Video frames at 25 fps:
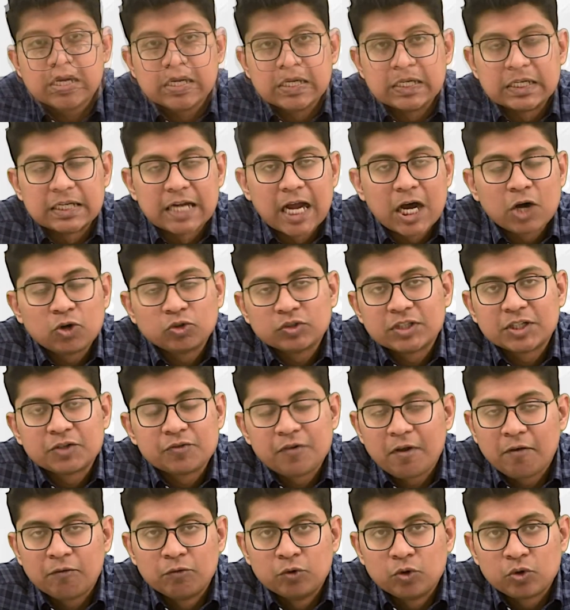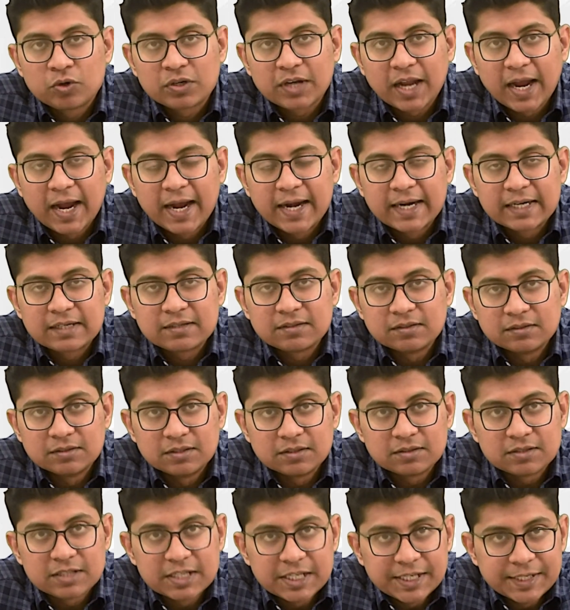Now that we have looked at the
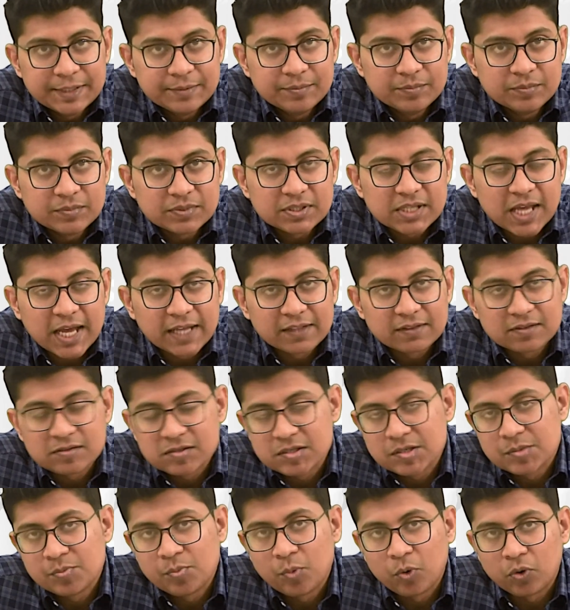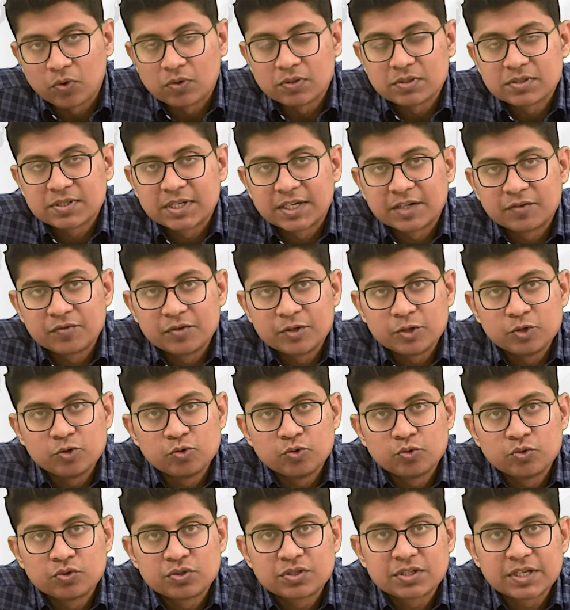themes and the symbols that were
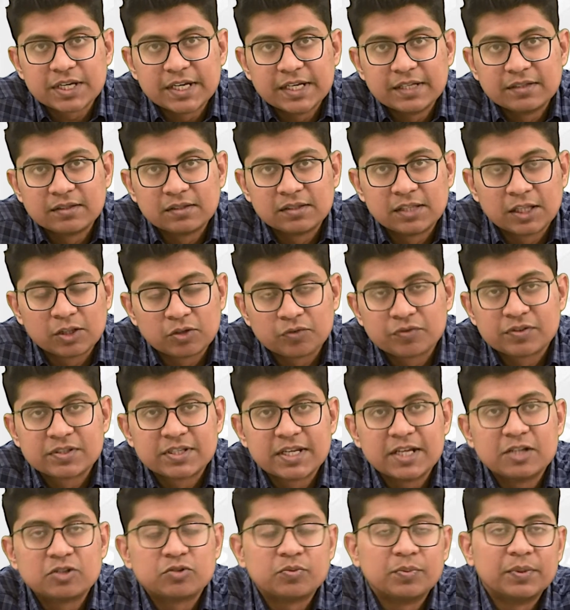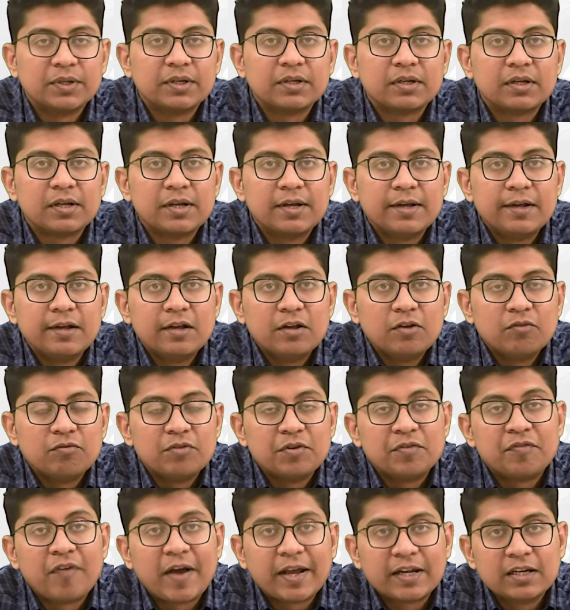used in The Death of a Salesman, we
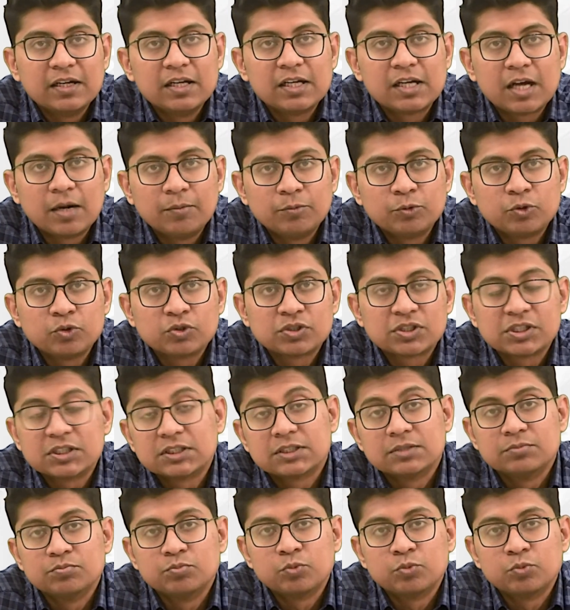finally come to certain